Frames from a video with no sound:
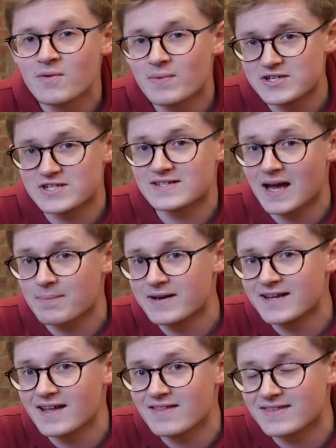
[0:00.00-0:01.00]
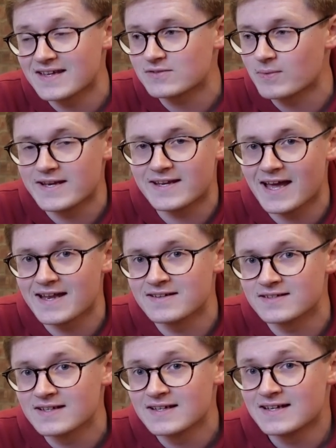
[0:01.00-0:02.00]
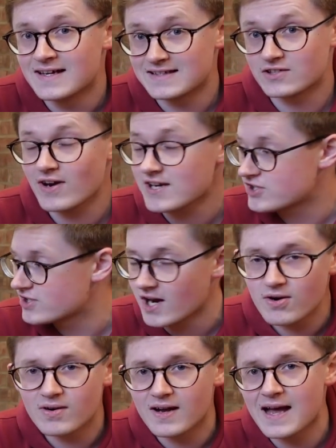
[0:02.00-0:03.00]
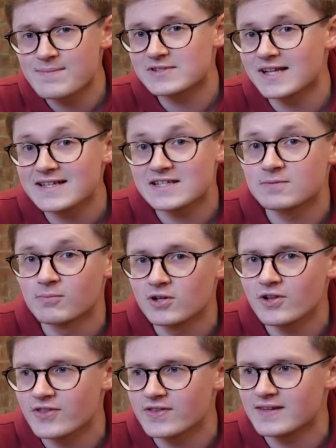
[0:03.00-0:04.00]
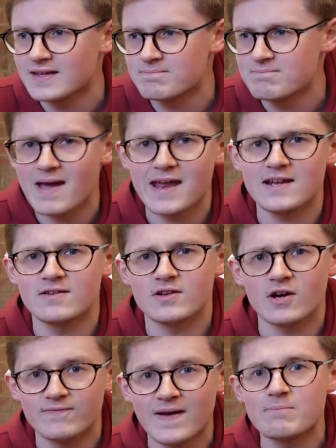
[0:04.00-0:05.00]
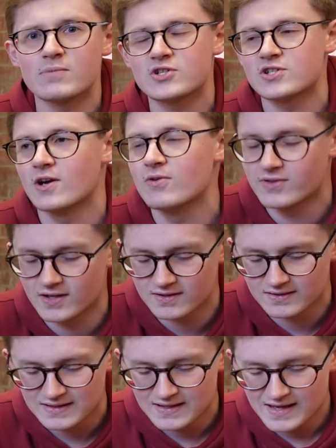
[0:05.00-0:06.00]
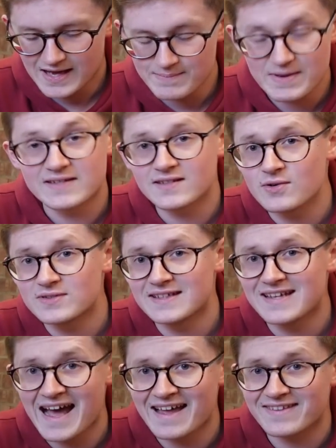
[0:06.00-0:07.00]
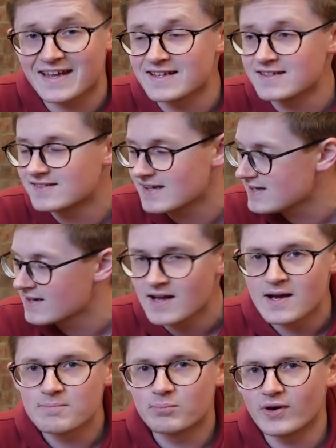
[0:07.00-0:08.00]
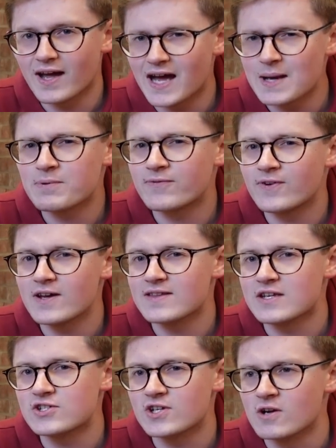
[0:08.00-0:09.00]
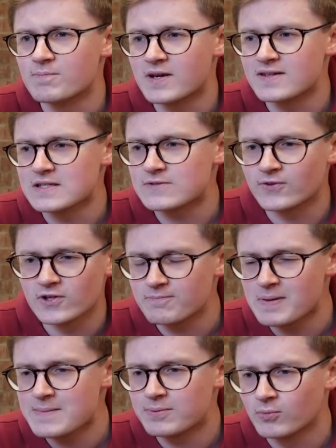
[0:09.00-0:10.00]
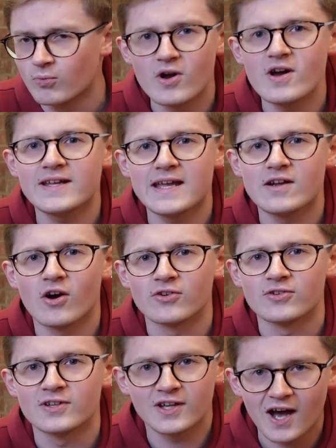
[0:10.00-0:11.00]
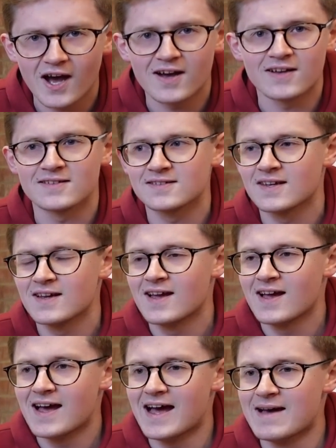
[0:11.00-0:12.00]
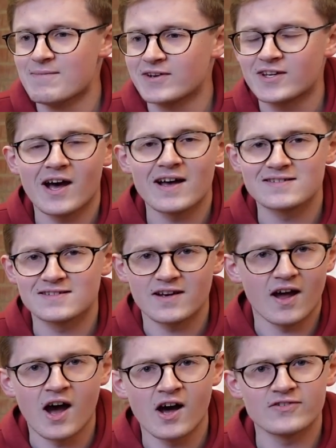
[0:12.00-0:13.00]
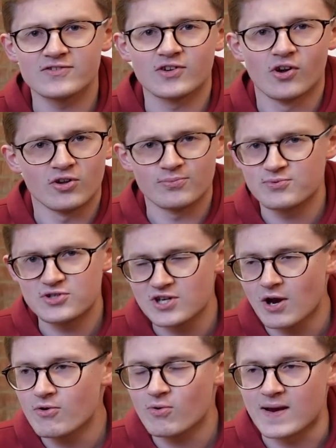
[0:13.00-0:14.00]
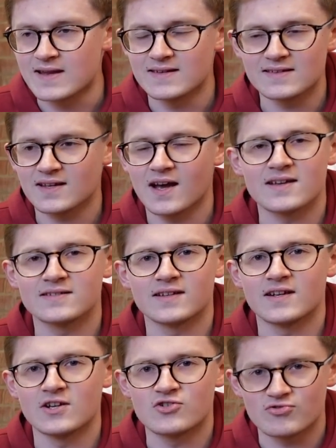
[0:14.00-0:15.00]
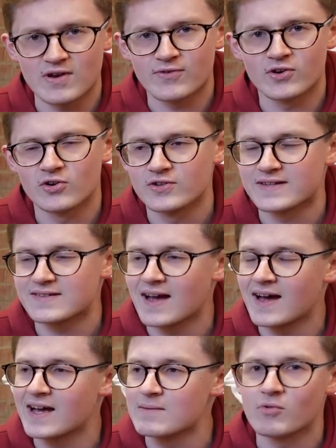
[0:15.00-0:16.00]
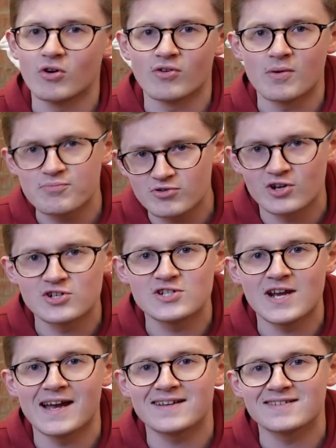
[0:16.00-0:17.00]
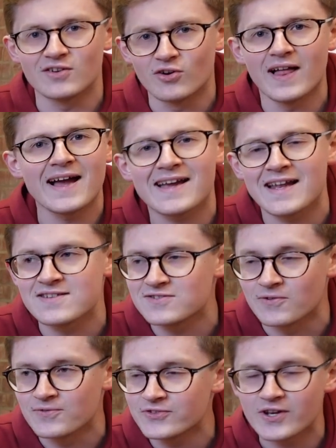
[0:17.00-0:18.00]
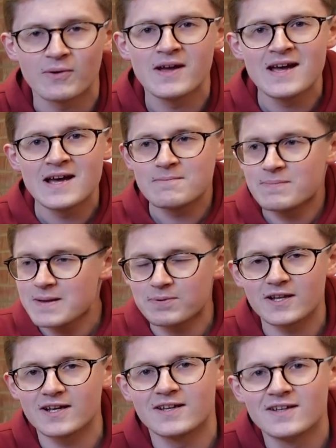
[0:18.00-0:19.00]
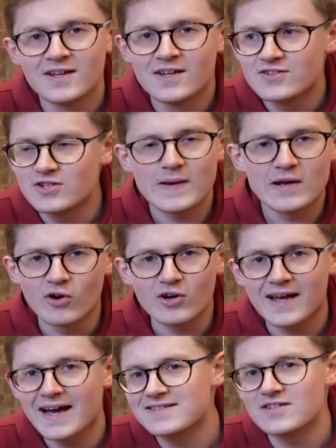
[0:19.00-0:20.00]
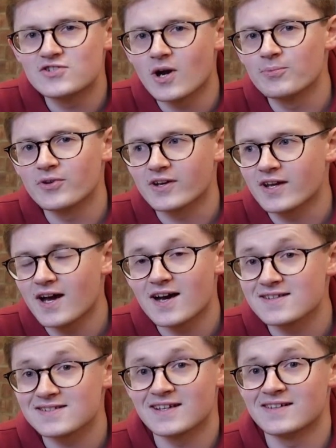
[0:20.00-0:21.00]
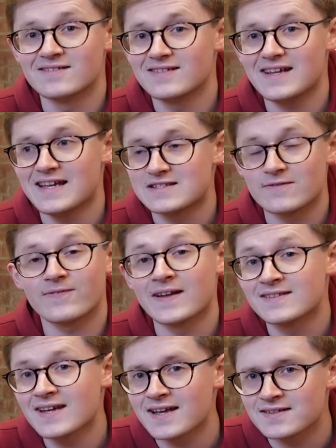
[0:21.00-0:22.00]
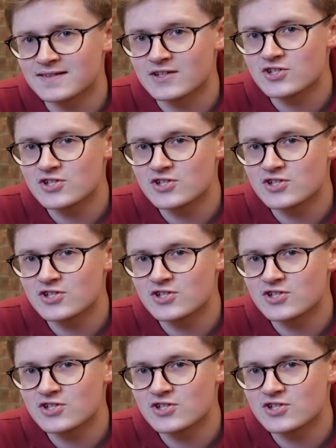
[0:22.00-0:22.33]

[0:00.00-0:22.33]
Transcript: which is happening this weekend. It's a great show, slightly smaller than the main November show that is hosted at the NEC, but I prefer this show because it's full of people working on cars, and cars that aren't all show queens. It's cars that are driven all the time or are projects and all that kind of stuff, and so people are doing all kinds of jobs on cars, and it's a fantastic